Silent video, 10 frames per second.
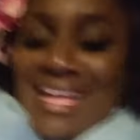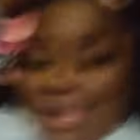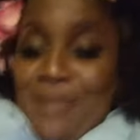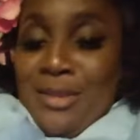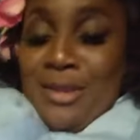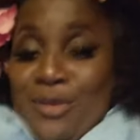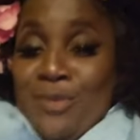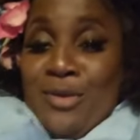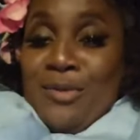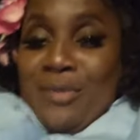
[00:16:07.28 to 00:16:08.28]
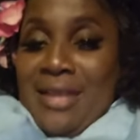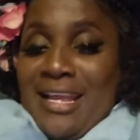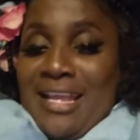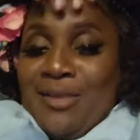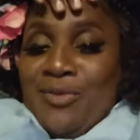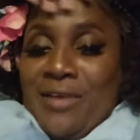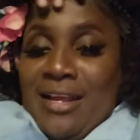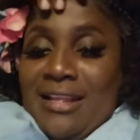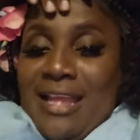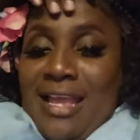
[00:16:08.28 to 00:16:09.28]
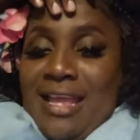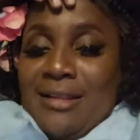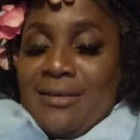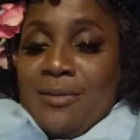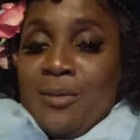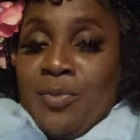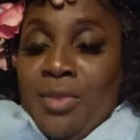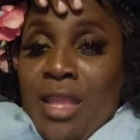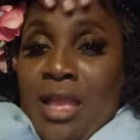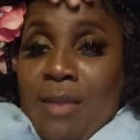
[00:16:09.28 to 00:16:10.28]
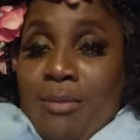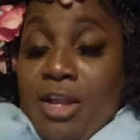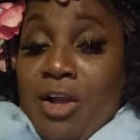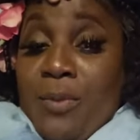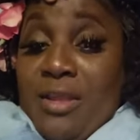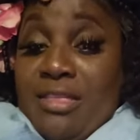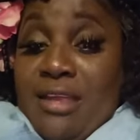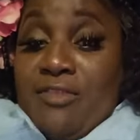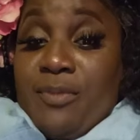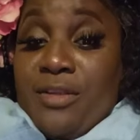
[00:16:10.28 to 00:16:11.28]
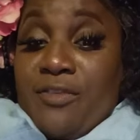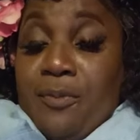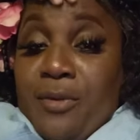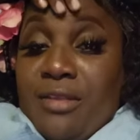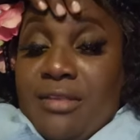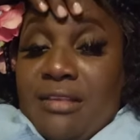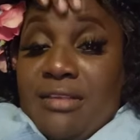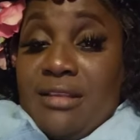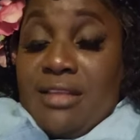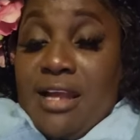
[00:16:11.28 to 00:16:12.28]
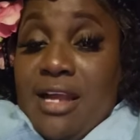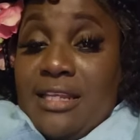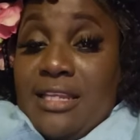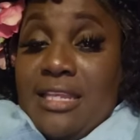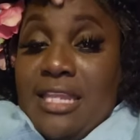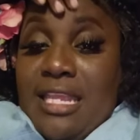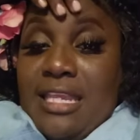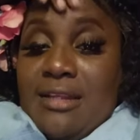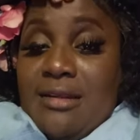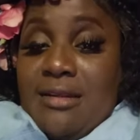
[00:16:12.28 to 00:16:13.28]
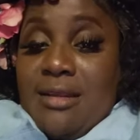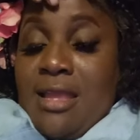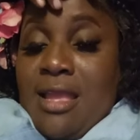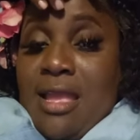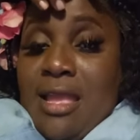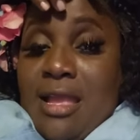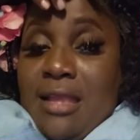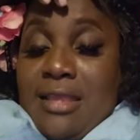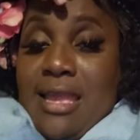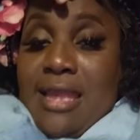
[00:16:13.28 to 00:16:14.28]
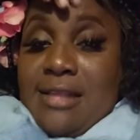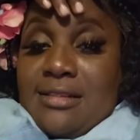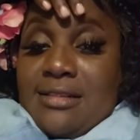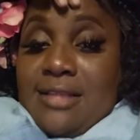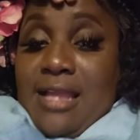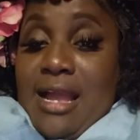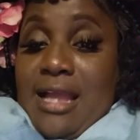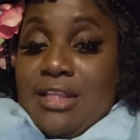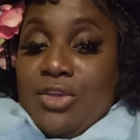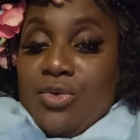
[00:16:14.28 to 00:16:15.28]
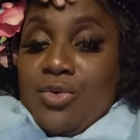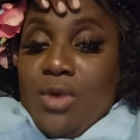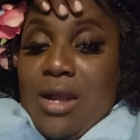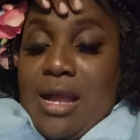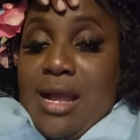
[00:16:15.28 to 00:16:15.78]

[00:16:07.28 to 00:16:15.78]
I be a rub dog me again for a night. Big up yourself, Miss Princess. You saw the need. Yes. And you,